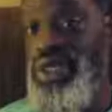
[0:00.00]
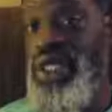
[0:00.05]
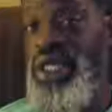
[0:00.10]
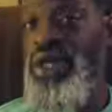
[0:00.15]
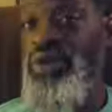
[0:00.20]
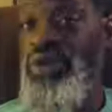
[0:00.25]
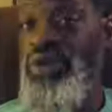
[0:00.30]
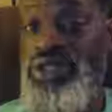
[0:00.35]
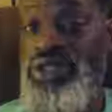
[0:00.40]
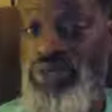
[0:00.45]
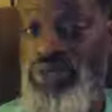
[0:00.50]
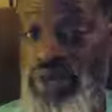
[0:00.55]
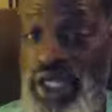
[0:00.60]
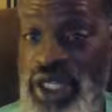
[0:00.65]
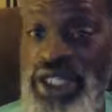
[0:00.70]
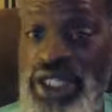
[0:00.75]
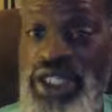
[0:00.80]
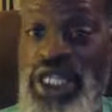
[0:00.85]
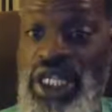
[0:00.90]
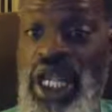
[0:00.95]
which means
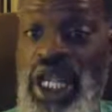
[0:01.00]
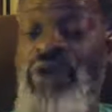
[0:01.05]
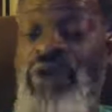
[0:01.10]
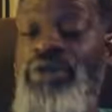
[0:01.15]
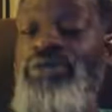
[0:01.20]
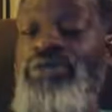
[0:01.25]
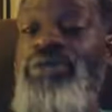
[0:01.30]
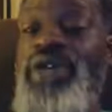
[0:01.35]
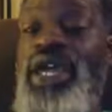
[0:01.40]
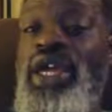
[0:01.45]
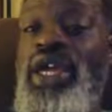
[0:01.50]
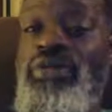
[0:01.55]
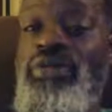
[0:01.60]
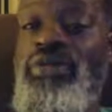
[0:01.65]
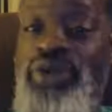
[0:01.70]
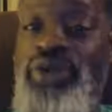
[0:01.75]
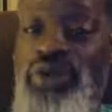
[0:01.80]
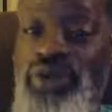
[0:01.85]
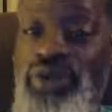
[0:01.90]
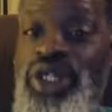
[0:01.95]
that I will be
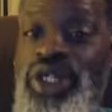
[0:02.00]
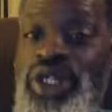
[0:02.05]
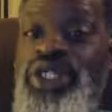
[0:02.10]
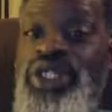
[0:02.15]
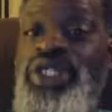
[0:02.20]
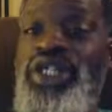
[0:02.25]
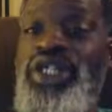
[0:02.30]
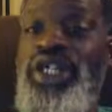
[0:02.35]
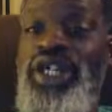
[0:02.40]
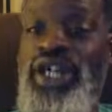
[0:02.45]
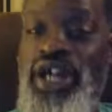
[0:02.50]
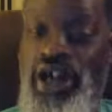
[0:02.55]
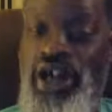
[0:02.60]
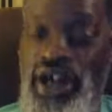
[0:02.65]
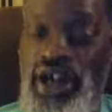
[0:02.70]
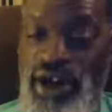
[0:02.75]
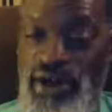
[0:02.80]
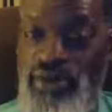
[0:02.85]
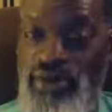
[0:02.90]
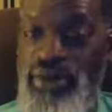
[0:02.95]
able to
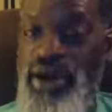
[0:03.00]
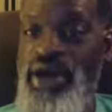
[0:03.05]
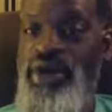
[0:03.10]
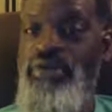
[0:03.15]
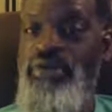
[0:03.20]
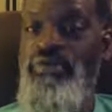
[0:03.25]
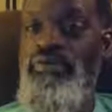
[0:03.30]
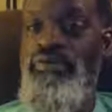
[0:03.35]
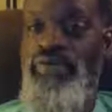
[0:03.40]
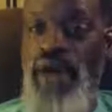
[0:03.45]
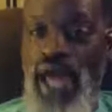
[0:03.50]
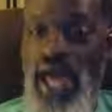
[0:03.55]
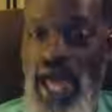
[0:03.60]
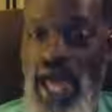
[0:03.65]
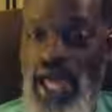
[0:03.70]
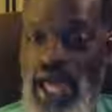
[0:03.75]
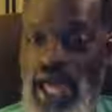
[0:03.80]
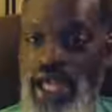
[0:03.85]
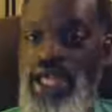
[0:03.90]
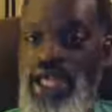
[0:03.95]
come back
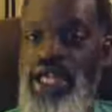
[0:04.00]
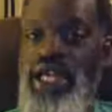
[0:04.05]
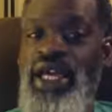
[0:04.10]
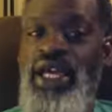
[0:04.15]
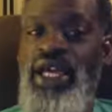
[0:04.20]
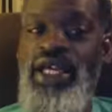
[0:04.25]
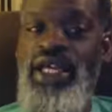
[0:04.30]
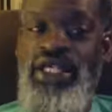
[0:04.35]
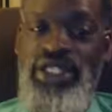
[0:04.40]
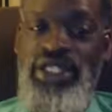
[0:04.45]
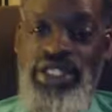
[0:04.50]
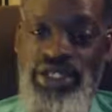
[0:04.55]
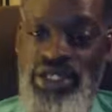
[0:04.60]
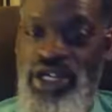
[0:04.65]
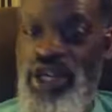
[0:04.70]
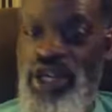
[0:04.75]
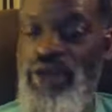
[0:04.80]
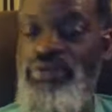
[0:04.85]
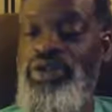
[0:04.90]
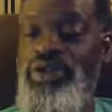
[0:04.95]

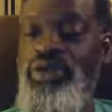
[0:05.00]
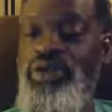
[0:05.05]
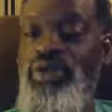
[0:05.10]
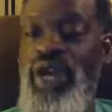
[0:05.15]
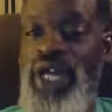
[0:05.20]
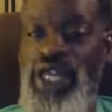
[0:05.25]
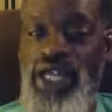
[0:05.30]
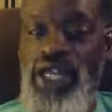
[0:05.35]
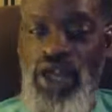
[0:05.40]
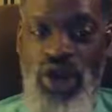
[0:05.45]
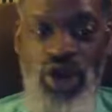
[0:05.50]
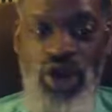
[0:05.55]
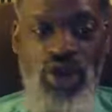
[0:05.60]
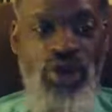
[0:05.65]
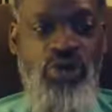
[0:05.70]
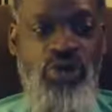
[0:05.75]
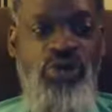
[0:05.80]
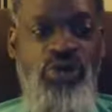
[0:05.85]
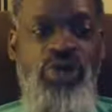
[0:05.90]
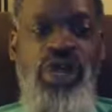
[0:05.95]
come directly
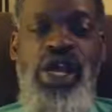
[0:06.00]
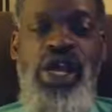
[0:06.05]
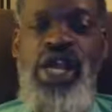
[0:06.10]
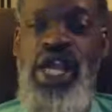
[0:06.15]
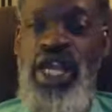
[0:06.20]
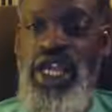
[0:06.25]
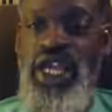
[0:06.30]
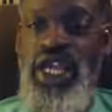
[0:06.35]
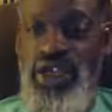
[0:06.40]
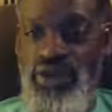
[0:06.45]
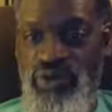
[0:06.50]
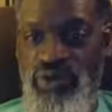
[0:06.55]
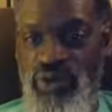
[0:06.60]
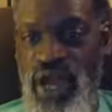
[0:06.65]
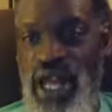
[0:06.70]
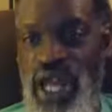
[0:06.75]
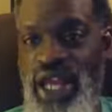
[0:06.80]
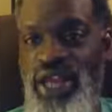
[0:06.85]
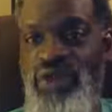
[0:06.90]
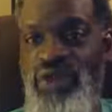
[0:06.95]
home and get
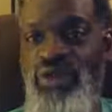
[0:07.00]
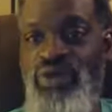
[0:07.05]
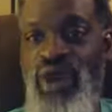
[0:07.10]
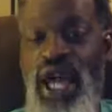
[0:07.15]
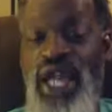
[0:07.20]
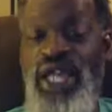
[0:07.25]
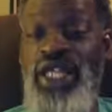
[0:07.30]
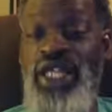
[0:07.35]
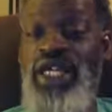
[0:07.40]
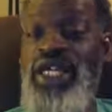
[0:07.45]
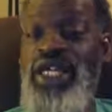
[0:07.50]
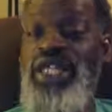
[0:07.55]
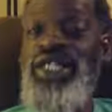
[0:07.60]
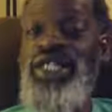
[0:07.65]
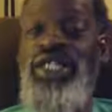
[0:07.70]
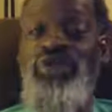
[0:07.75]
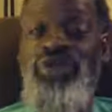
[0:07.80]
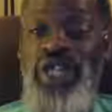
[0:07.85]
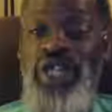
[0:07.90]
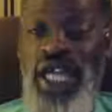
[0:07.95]
ready, right?
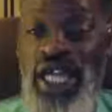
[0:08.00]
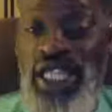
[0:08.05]
We got